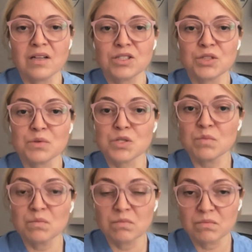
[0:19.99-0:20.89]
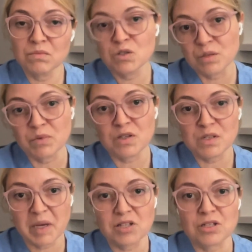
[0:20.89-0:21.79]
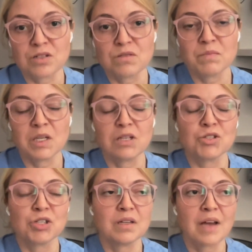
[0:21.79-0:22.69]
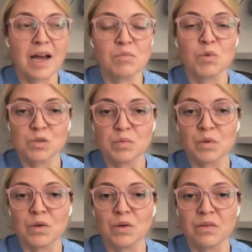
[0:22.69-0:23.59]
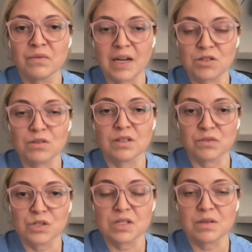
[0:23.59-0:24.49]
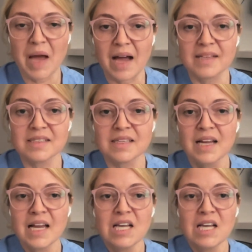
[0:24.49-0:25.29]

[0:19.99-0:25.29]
She was a multiparous patient, meaning she had had multiple vaginal deliveries in the past.